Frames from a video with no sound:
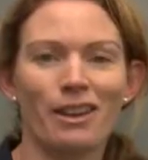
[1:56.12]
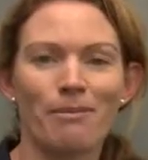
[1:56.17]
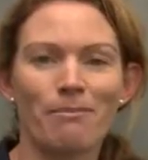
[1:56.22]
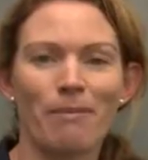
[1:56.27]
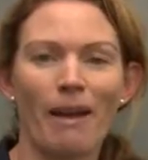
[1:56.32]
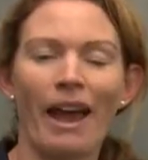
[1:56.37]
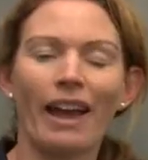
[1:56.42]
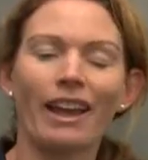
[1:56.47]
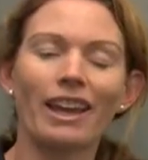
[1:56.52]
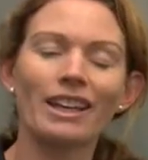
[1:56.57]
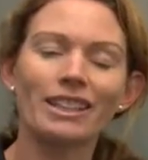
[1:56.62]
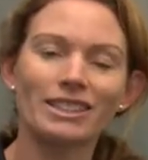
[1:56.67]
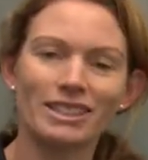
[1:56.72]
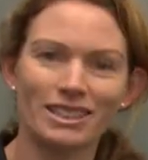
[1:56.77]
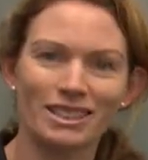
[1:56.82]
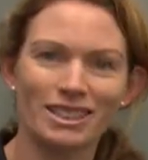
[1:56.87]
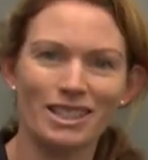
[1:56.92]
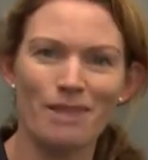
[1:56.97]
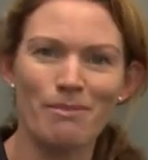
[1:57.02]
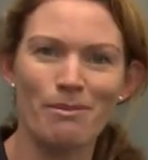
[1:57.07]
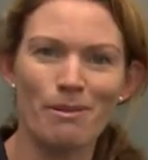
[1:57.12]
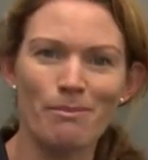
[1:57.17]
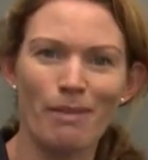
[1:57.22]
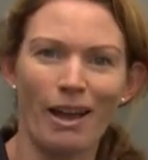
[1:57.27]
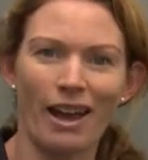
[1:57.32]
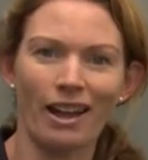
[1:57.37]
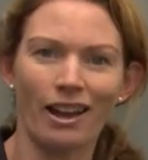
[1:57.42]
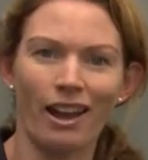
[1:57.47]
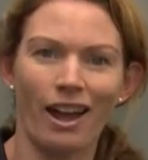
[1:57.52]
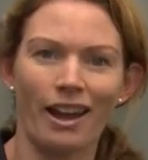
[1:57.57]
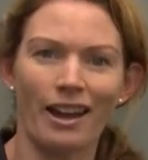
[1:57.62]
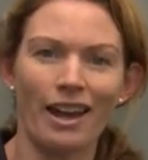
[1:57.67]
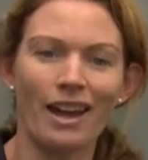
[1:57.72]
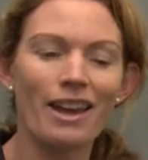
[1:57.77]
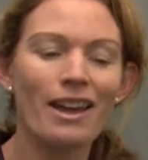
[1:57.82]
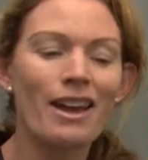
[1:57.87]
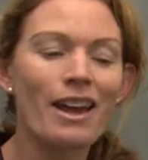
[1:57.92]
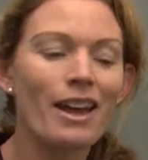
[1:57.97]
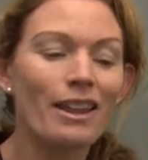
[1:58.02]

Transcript: you can pack is a sleeping bag liner.